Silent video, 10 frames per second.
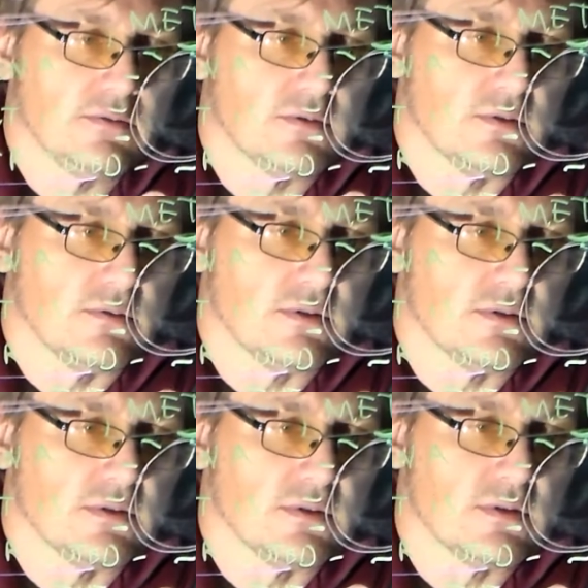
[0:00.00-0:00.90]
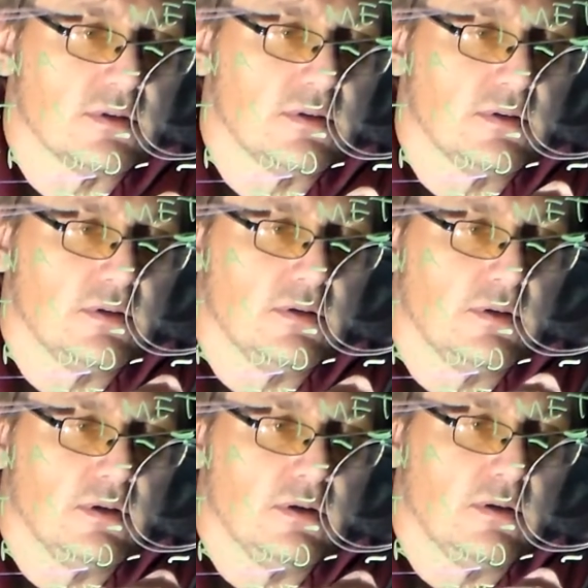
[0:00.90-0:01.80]
So this is
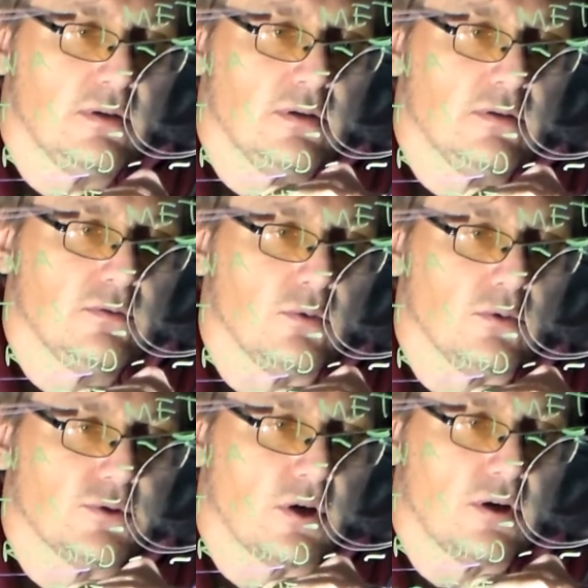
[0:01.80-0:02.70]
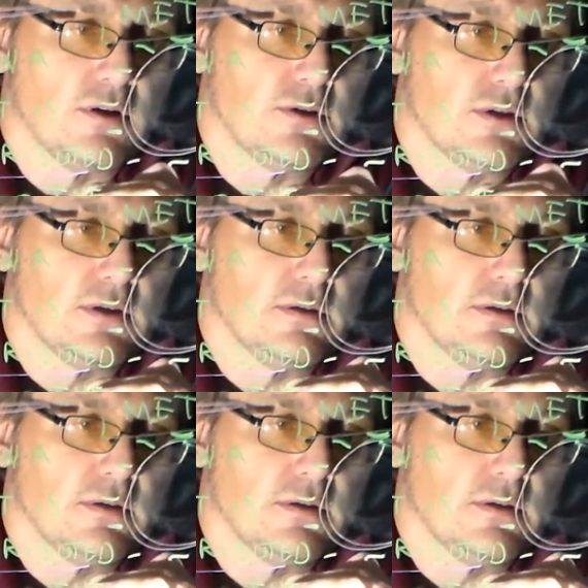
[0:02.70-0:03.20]
total charge,